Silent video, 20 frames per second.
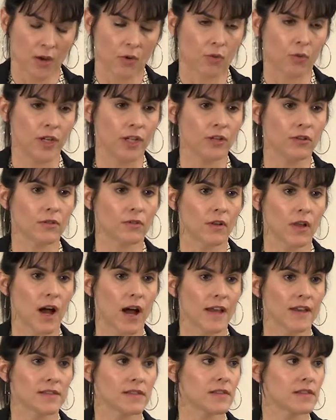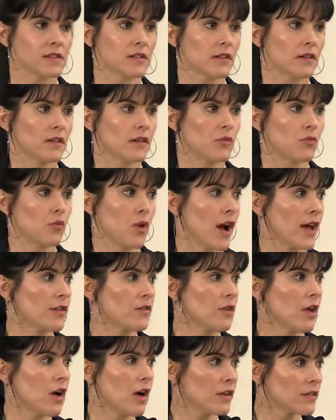We utilized
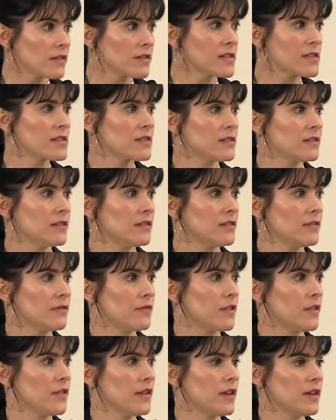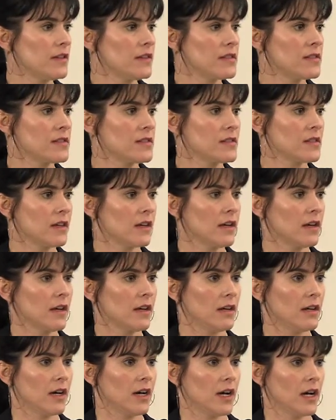ride-alongs for this.
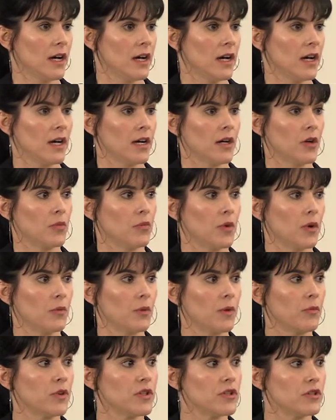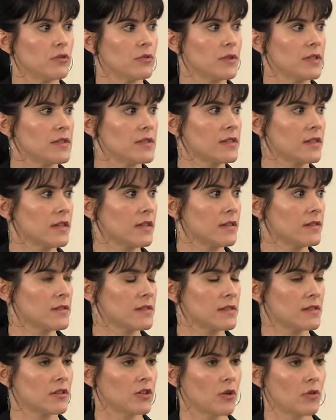What we would do
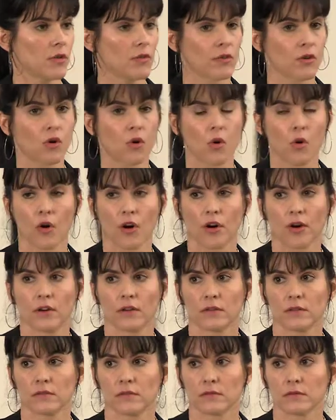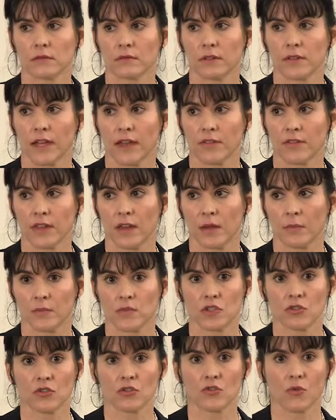is go to the court, get them
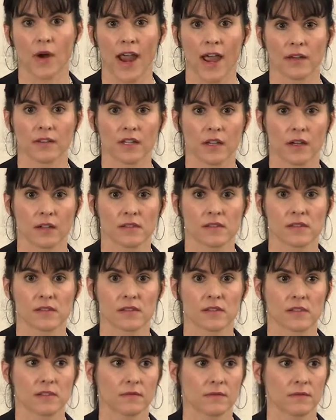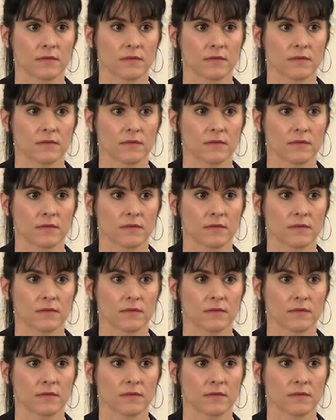to grant us